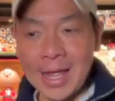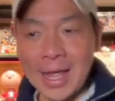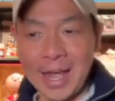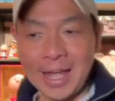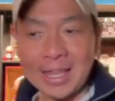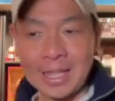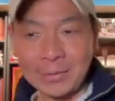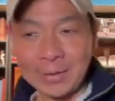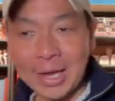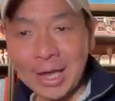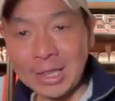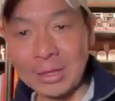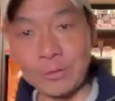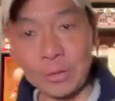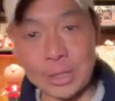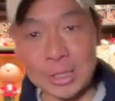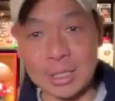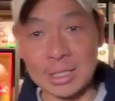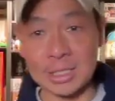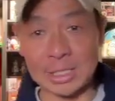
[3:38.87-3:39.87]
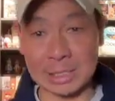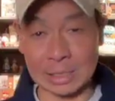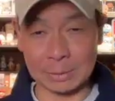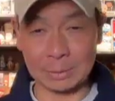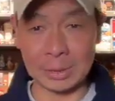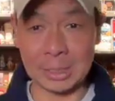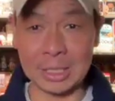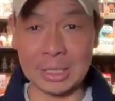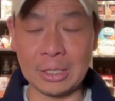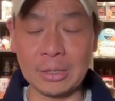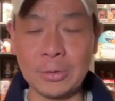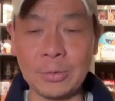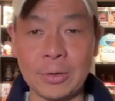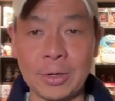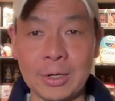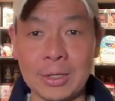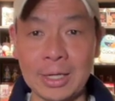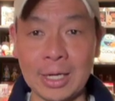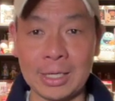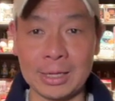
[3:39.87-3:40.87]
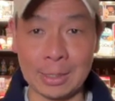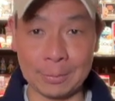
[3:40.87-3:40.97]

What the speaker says: And then we have the Voices of Liberty, who are like